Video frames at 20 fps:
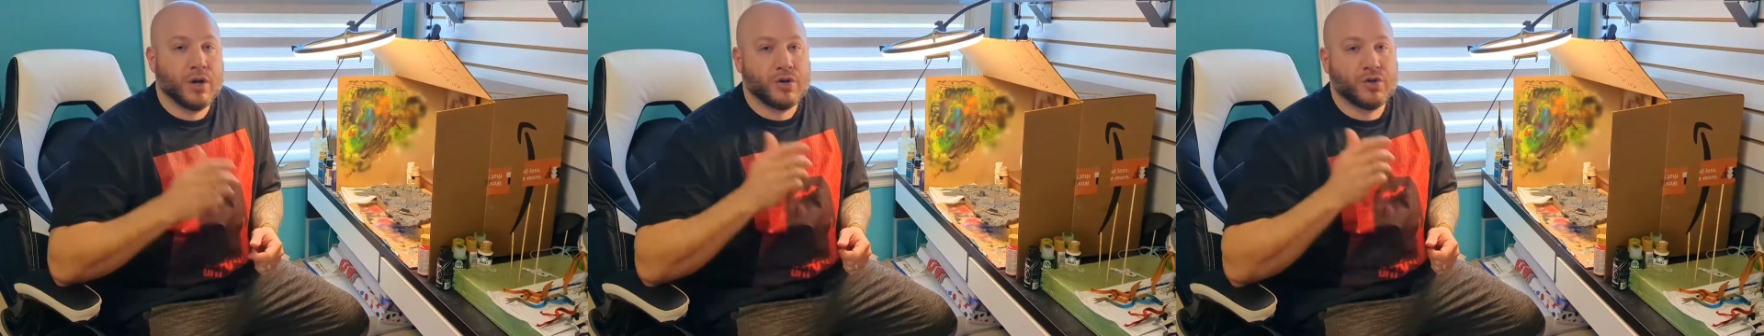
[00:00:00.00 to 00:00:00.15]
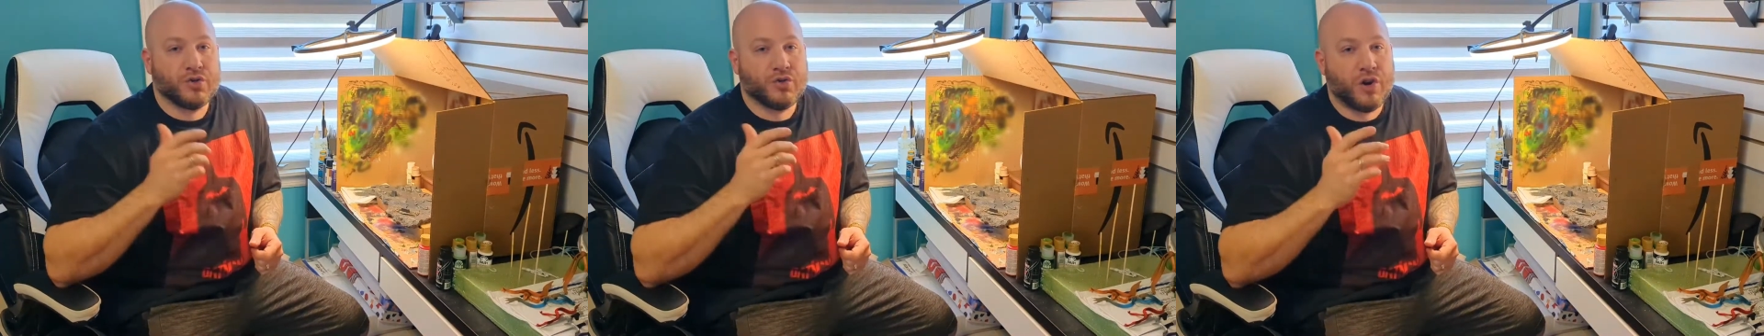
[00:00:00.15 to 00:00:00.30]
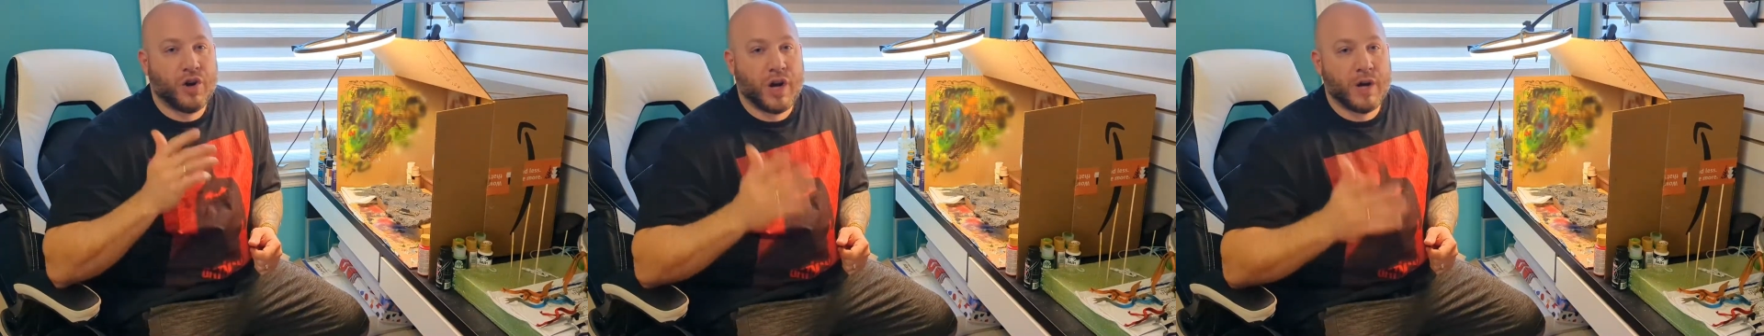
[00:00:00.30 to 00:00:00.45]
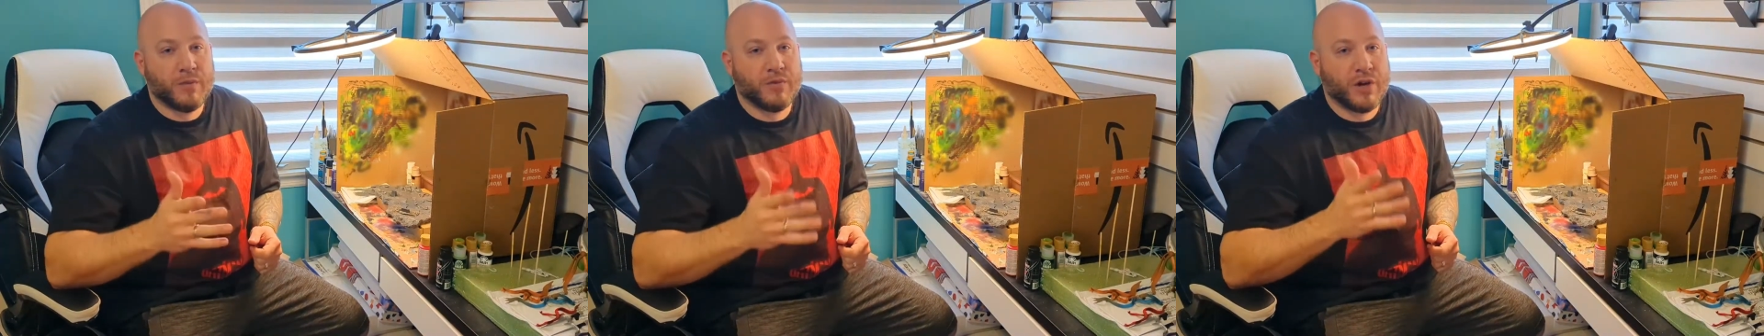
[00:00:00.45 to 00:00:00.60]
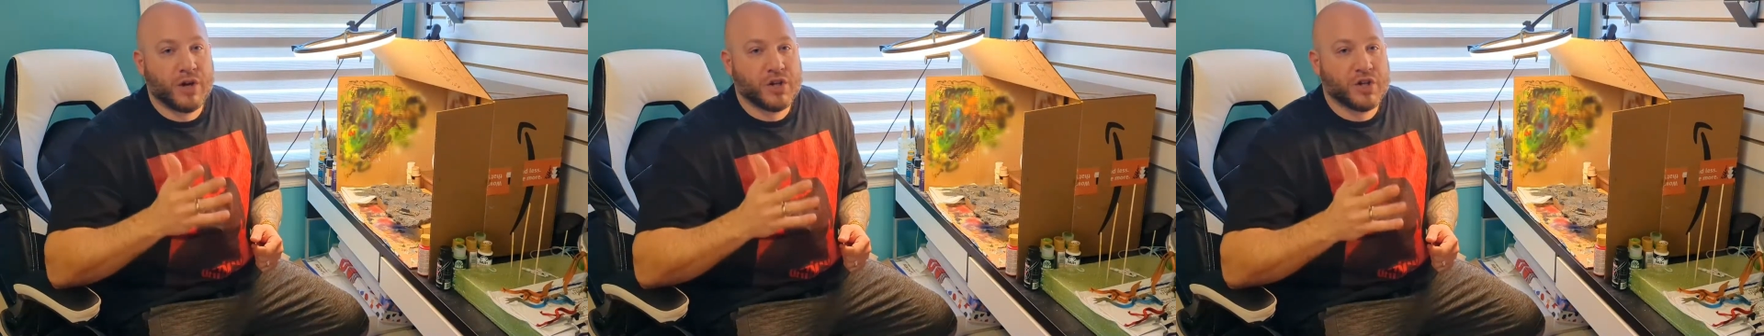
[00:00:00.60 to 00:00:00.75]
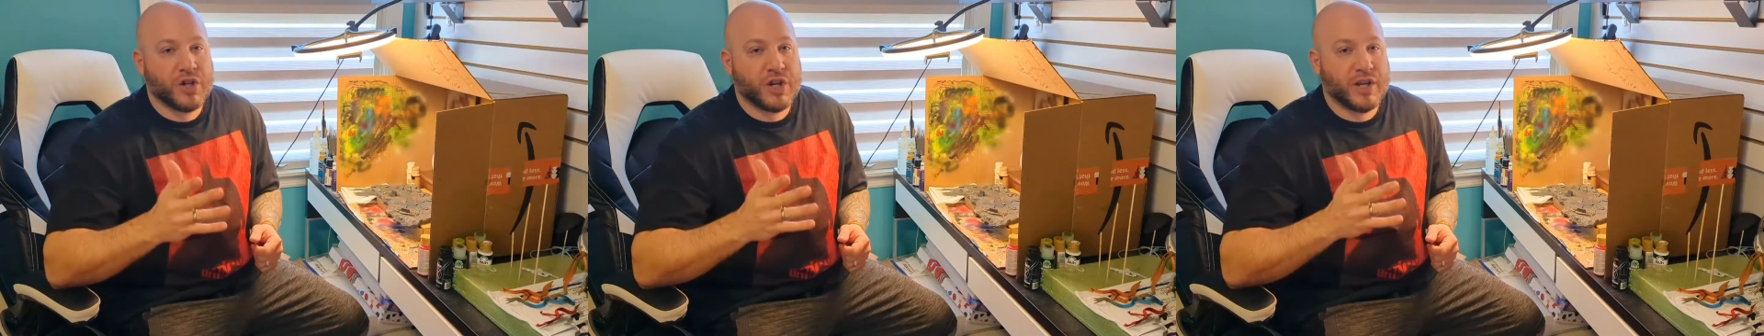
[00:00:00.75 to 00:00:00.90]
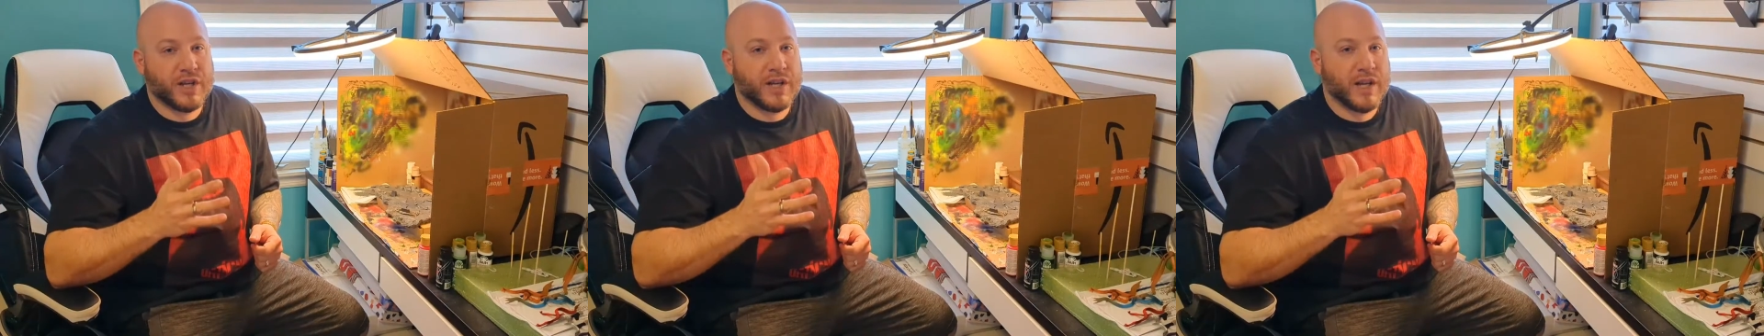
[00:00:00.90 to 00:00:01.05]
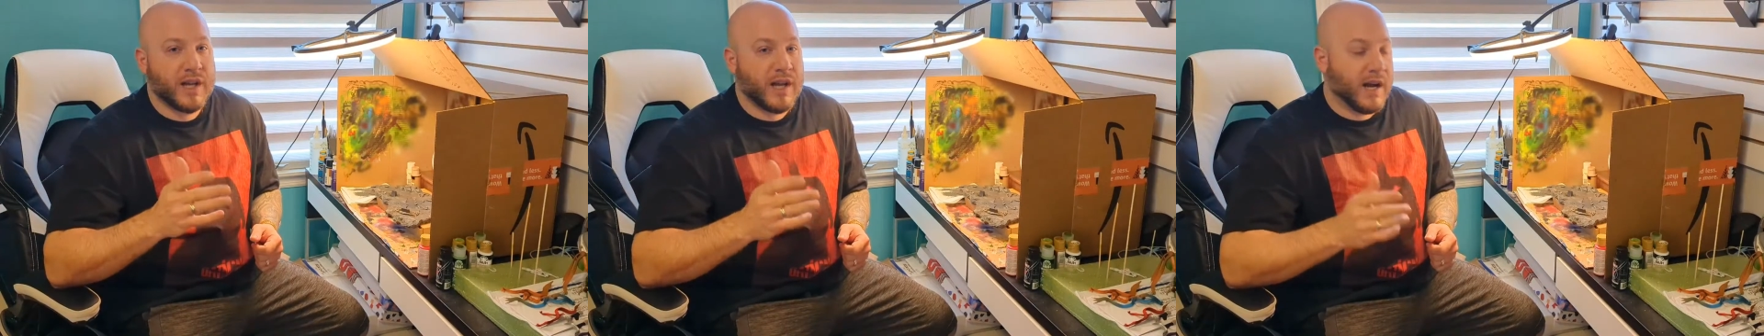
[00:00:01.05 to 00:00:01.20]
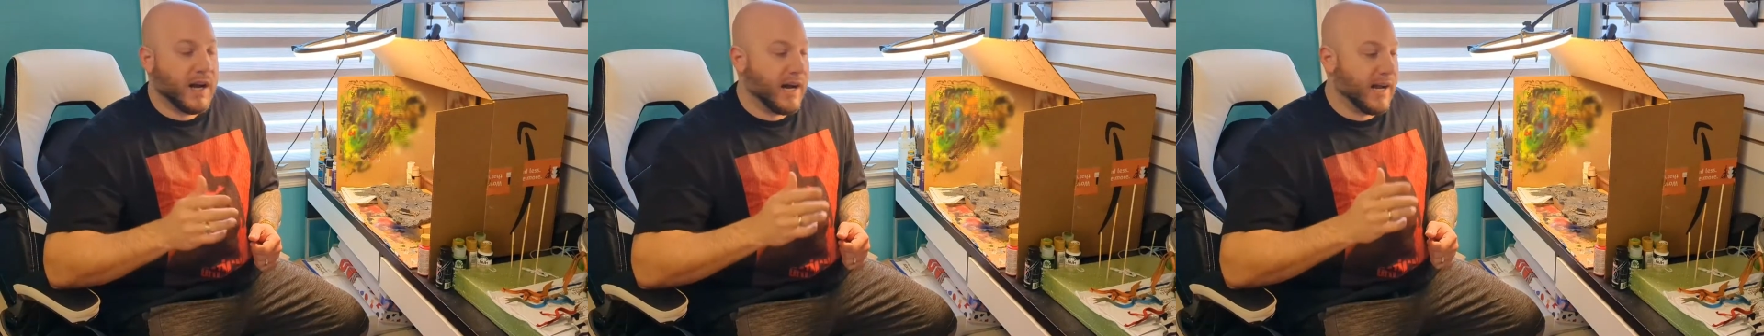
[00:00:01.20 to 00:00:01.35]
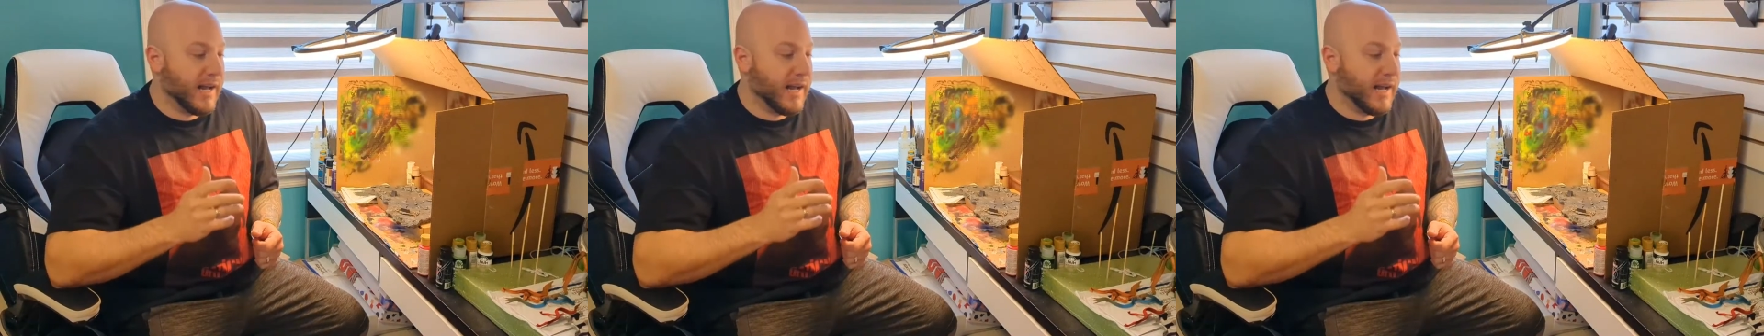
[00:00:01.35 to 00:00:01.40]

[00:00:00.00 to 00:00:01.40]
dry brushing.